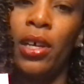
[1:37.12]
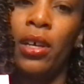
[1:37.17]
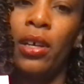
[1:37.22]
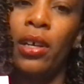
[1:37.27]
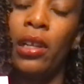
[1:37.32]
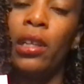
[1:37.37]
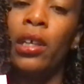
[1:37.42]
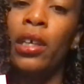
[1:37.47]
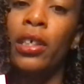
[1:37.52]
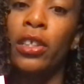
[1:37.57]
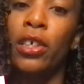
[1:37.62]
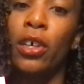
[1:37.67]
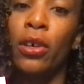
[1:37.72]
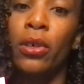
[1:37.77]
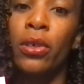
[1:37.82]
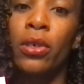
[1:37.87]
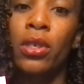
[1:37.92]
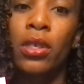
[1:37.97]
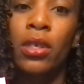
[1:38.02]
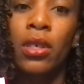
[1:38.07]
Look at
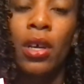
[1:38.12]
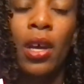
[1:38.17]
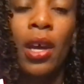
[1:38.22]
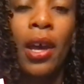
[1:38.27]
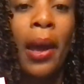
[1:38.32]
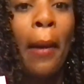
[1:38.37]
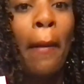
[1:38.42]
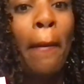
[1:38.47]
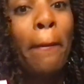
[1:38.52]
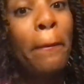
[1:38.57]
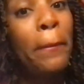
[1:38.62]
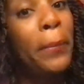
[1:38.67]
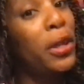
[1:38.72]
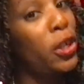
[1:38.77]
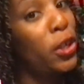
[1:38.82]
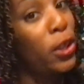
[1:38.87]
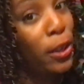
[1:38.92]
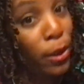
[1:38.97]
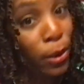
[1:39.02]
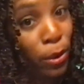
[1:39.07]
those.
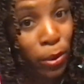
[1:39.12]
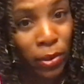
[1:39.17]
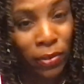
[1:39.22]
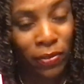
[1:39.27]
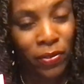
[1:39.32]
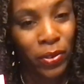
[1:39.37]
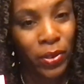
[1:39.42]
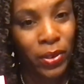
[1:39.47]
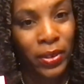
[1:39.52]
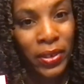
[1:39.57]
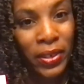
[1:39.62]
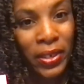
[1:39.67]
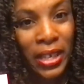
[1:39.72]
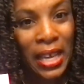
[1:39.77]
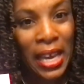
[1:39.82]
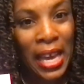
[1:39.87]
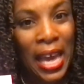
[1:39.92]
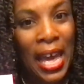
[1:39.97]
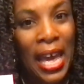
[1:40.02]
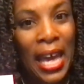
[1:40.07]
Beautiful.
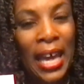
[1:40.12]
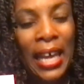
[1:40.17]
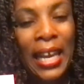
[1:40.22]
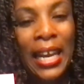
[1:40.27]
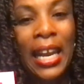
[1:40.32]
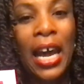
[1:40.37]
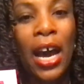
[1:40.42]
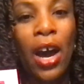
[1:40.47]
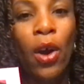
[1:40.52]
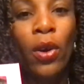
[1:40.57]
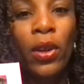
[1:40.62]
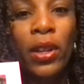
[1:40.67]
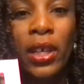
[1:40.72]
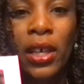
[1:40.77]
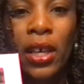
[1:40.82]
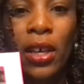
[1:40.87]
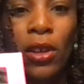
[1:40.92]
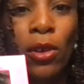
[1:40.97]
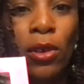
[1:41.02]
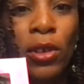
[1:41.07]
Not only
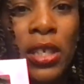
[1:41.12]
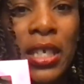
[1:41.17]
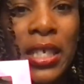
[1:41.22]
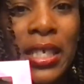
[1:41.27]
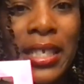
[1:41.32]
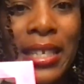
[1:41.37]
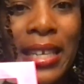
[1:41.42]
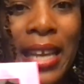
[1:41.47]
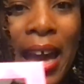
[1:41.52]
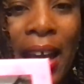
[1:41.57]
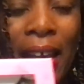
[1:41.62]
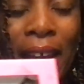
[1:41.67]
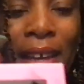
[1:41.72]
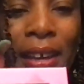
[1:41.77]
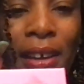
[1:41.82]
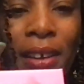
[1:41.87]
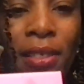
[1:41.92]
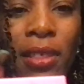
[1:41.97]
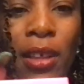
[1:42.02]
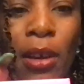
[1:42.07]
can you just not
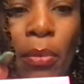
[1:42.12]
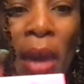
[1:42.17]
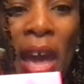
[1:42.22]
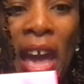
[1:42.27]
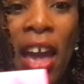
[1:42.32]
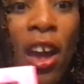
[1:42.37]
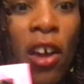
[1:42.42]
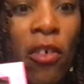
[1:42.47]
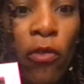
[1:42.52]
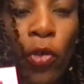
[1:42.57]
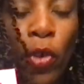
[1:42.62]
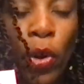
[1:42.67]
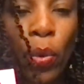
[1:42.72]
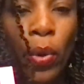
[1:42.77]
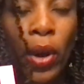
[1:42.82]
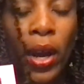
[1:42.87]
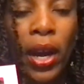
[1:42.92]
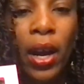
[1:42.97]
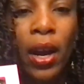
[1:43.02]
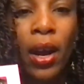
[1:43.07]
get them
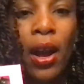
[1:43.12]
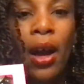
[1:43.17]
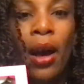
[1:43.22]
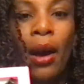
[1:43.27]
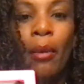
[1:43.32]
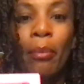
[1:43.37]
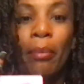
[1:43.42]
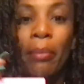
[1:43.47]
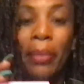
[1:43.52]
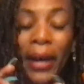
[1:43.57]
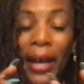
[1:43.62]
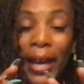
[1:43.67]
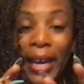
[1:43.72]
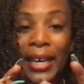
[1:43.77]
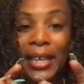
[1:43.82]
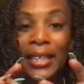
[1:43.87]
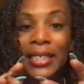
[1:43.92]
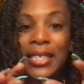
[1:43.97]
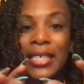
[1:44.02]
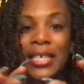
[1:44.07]
everywhere,
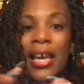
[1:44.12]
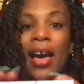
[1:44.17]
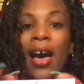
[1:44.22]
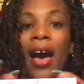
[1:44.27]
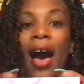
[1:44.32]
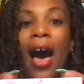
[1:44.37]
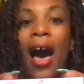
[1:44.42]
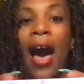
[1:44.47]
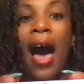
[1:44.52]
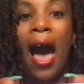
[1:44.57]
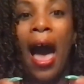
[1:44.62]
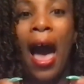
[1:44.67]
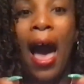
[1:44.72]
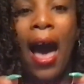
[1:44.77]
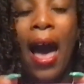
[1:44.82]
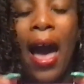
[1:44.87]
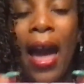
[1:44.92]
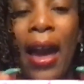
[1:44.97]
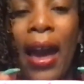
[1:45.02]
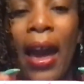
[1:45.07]
but
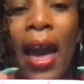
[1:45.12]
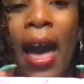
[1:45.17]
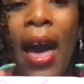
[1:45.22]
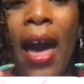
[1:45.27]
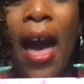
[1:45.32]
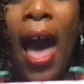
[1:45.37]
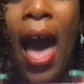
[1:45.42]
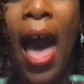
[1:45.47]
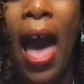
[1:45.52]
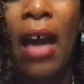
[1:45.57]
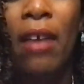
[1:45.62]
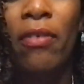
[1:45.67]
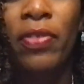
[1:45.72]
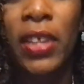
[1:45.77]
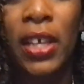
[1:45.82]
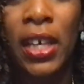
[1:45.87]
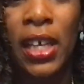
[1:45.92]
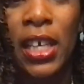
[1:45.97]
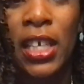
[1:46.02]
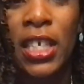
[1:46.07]
I have
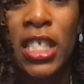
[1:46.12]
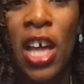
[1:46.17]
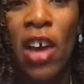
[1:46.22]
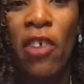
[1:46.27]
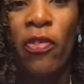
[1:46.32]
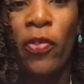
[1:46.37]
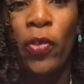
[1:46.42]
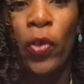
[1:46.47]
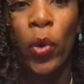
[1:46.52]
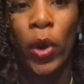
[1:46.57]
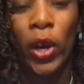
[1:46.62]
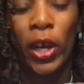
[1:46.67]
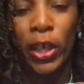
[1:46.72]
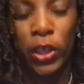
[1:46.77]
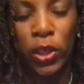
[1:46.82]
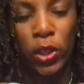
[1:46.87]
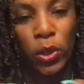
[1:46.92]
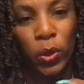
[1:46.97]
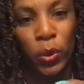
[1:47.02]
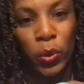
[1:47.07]
these for
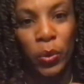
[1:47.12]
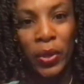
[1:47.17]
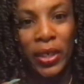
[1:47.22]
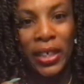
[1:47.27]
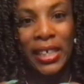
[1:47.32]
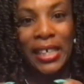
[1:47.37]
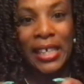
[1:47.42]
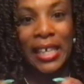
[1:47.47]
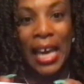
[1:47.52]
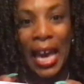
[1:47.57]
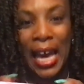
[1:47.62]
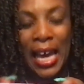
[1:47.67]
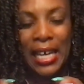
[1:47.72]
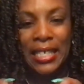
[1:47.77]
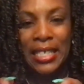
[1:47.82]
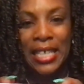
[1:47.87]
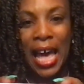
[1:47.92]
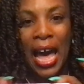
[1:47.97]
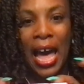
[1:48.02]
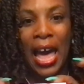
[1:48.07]
you. Yes,
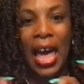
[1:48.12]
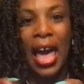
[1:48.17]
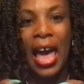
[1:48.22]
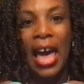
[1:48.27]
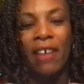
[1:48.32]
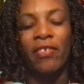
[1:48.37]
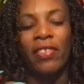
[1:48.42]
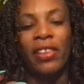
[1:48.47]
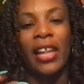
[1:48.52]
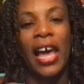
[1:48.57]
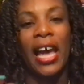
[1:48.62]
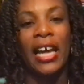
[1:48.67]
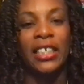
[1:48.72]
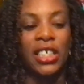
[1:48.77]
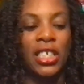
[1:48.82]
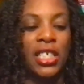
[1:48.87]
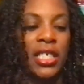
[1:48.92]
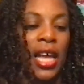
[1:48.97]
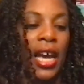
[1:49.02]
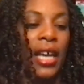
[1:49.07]
I have lashes
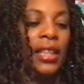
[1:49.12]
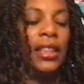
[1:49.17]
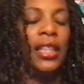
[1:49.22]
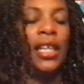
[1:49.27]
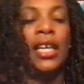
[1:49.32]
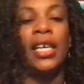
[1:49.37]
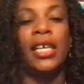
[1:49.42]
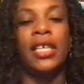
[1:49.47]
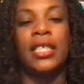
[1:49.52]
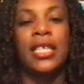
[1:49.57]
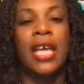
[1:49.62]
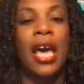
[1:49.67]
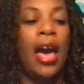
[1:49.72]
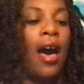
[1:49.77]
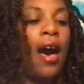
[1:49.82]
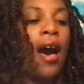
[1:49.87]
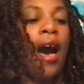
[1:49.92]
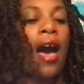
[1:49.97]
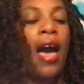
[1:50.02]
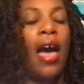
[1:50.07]
like these.
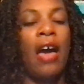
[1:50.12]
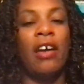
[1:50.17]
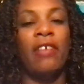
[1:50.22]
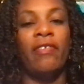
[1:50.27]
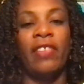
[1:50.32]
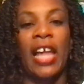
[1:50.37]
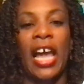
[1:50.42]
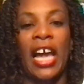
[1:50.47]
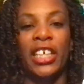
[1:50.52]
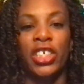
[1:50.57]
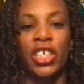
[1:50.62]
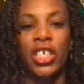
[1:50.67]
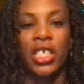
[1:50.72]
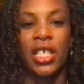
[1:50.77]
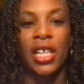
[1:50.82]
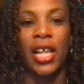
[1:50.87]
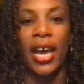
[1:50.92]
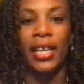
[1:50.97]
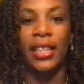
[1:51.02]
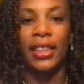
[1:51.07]
I have lashes
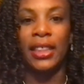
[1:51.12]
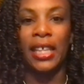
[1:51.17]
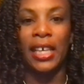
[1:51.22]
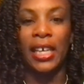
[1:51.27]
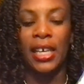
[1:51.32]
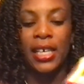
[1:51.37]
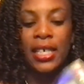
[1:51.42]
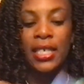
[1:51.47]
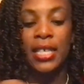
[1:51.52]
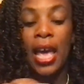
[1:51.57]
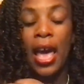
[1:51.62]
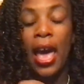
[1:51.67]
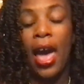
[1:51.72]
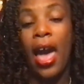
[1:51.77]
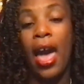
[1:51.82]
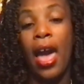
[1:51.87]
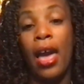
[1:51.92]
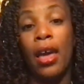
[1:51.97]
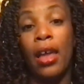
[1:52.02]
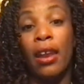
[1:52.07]
like these.
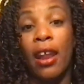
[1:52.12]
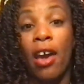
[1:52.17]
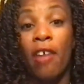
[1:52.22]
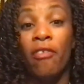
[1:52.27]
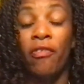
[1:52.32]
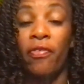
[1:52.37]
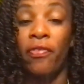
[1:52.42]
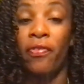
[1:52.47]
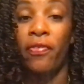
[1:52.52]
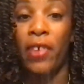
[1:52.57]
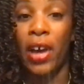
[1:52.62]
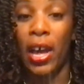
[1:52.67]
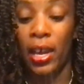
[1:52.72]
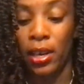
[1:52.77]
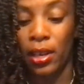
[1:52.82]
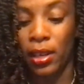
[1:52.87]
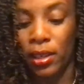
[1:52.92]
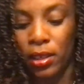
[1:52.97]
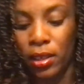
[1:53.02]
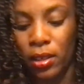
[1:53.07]
And
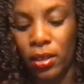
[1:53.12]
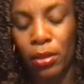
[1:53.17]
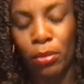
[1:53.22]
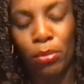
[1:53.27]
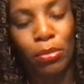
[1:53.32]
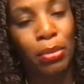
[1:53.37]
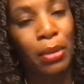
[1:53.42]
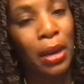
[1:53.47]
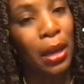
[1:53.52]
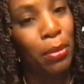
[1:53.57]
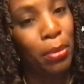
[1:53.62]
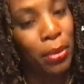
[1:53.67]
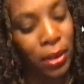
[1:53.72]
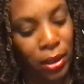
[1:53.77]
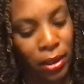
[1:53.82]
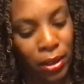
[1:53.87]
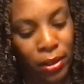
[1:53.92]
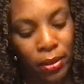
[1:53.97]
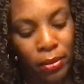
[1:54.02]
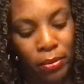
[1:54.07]
finally,
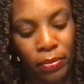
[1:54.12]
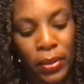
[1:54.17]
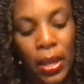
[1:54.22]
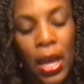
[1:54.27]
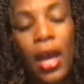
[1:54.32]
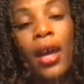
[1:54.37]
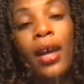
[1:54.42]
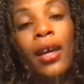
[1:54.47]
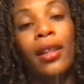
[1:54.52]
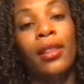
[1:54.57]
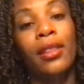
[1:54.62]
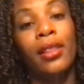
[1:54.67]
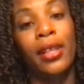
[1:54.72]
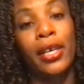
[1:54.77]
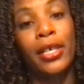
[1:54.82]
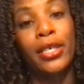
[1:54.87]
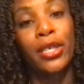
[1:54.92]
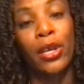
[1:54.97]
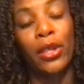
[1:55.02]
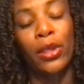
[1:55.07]
baby, these
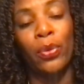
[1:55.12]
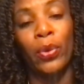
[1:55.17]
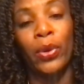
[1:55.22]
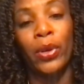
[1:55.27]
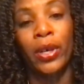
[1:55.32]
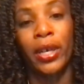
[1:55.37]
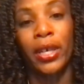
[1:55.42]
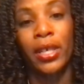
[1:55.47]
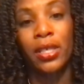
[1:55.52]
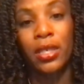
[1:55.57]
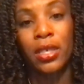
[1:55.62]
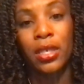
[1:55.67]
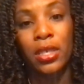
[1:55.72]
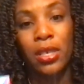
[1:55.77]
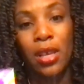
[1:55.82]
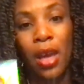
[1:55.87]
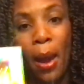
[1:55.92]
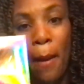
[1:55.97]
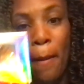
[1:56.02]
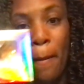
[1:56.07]
are the ones.
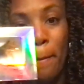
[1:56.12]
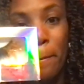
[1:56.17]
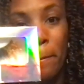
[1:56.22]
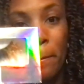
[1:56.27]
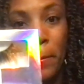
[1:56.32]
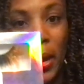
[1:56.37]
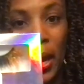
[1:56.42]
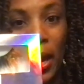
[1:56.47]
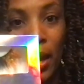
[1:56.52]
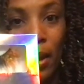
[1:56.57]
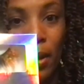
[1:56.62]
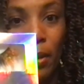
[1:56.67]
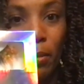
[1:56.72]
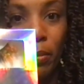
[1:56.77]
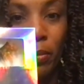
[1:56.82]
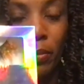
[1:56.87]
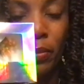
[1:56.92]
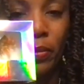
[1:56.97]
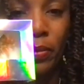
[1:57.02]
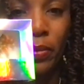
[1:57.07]
Bam.
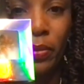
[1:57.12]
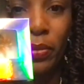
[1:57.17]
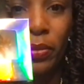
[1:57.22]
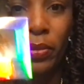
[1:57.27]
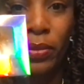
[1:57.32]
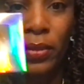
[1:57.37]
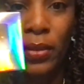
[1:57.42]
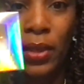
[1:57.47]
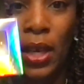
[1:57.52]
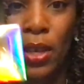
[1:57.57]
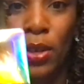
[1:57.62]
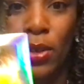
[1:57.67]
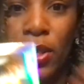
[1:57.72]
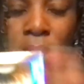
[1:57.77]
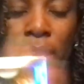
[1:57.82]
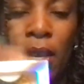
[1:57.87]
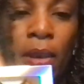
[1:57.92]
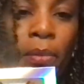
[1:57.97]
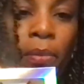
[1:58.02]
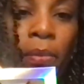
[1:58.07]
Can you see
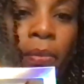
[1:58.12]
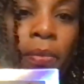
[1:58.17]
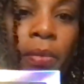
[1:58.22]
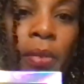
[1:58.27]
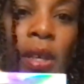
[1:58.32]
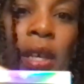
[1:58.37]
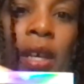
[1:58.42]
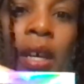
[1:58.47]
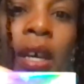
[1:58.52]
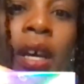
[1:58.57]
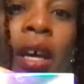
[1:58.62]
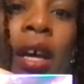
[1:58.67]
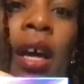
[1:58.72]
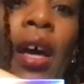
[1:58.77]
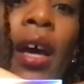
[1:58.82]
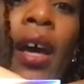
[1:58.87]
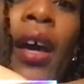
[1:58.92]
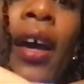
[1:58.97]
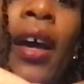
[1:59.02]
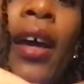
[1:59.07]
them?
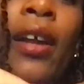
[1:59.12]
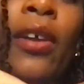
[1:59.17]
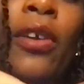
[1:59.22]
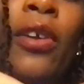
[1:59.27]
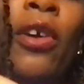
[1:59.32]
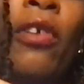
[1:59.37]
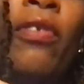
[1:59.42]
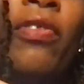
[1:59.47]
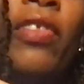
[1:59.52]
I don't know if the